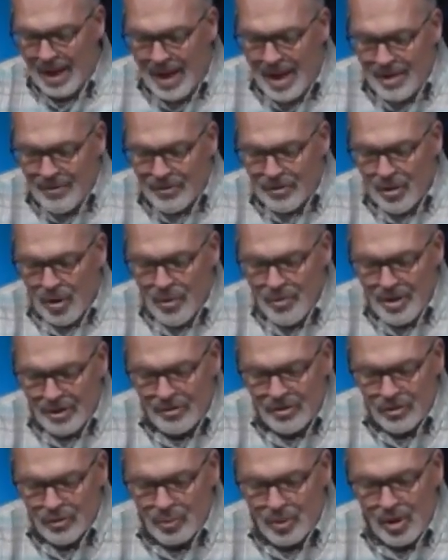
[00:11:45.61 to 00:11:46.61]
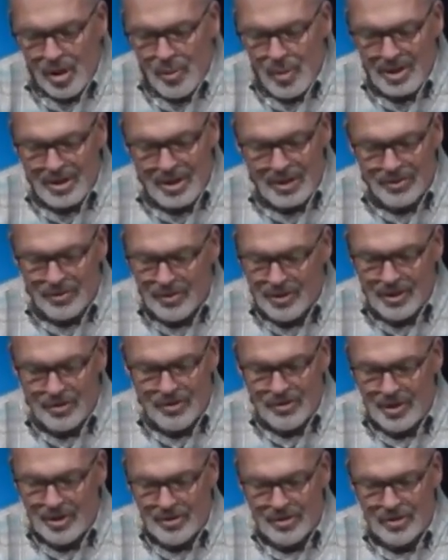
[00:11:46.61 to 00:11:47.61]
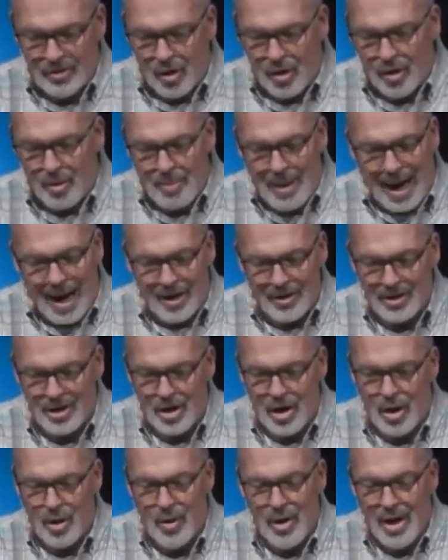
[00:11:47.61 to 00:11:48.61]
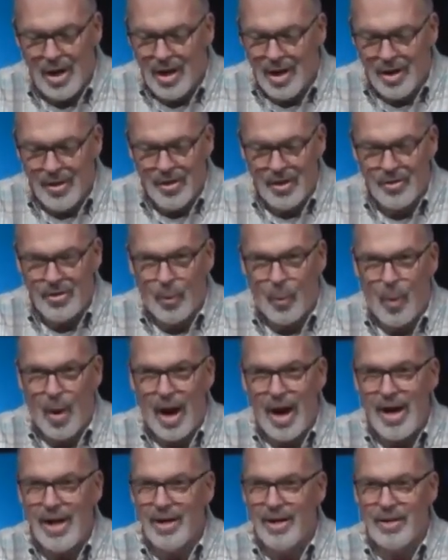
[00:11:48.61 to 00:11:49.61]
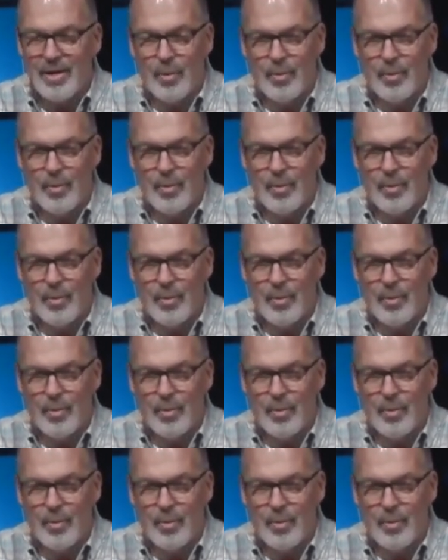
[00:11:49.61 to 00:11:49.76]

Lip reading: And so this is really what this is all about. You know, the wine